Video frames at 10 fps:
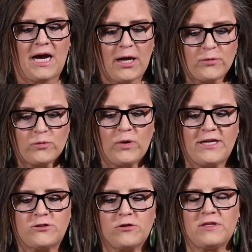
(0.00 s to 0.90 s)
I would
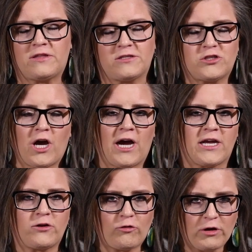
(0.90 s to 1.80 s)
wager that the shock
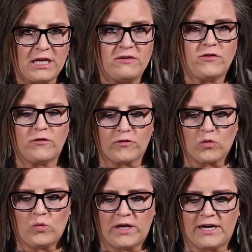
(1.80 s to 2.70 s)
and grief over
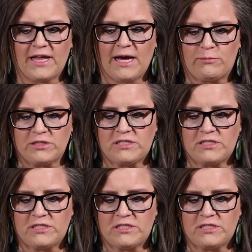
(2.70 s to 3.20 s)
what had happened